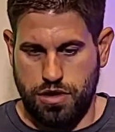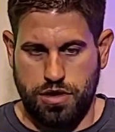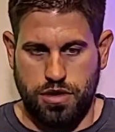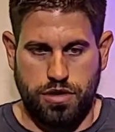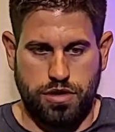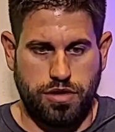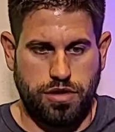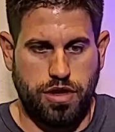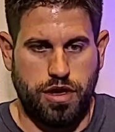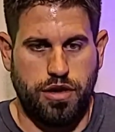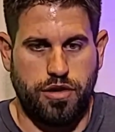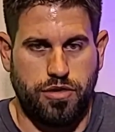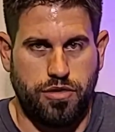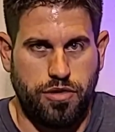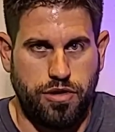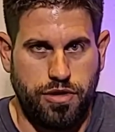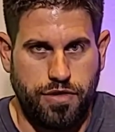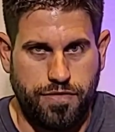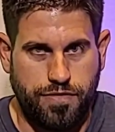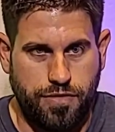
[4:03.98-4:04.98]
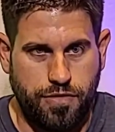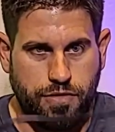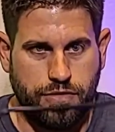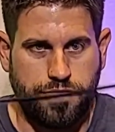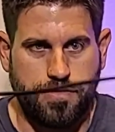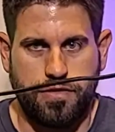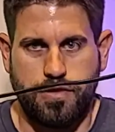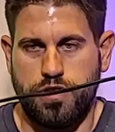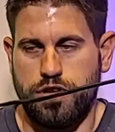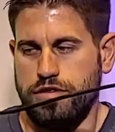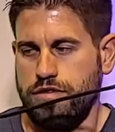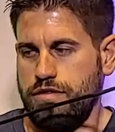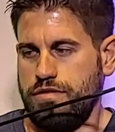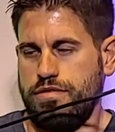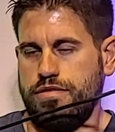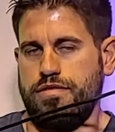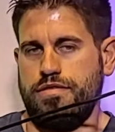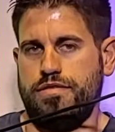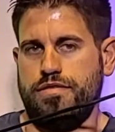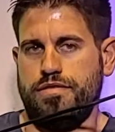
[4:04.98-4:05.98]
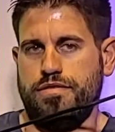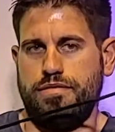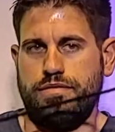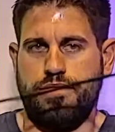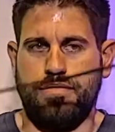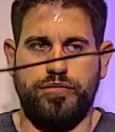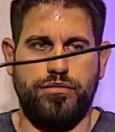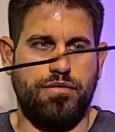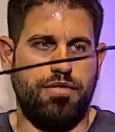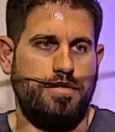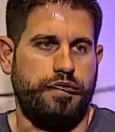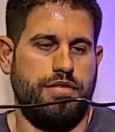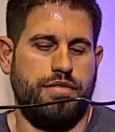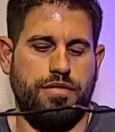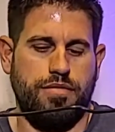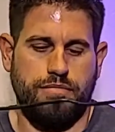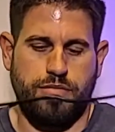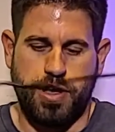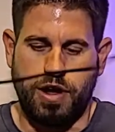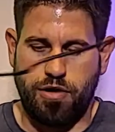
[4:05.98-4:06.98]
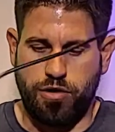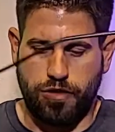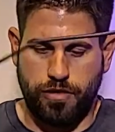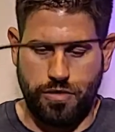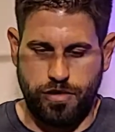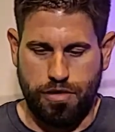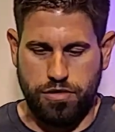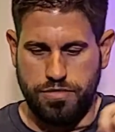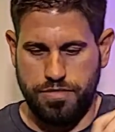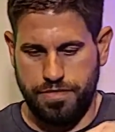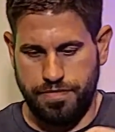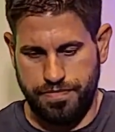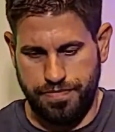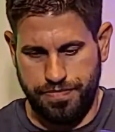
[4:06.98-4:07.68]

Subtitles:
So yeah, only a 4-foot power cord.